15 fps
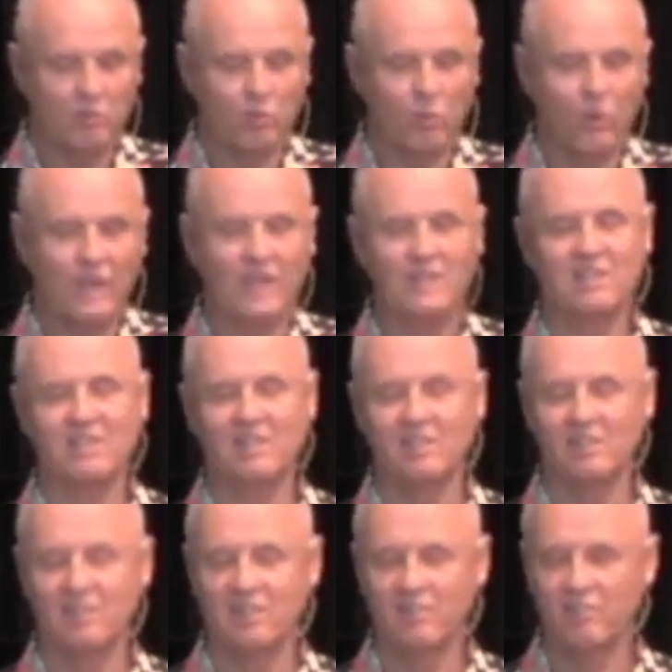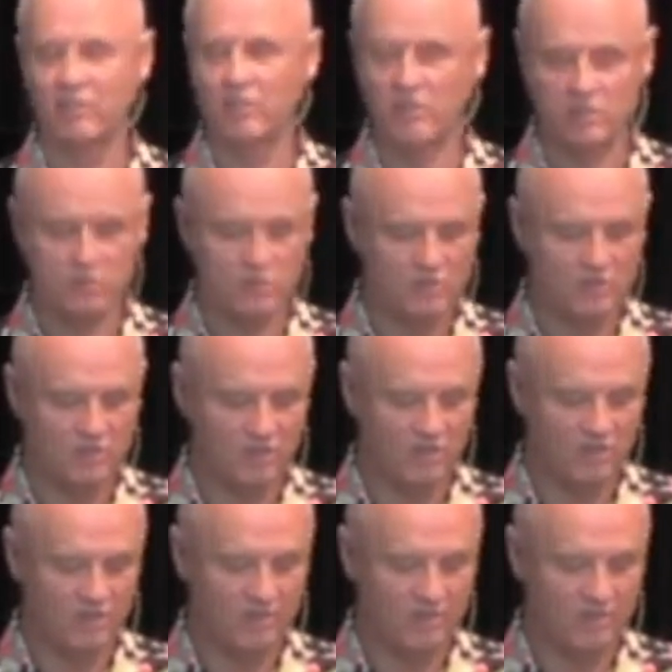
wait for his return.